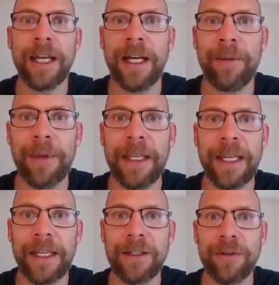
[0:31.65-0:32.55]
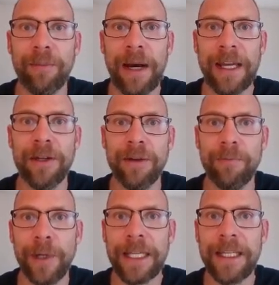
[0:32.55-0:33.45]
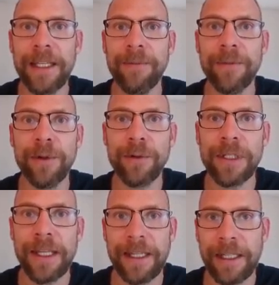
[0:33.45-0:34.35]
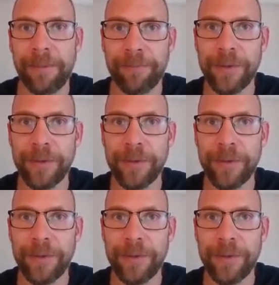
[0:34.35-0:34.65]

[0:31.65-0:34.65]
um, a link to my weekly newsletter.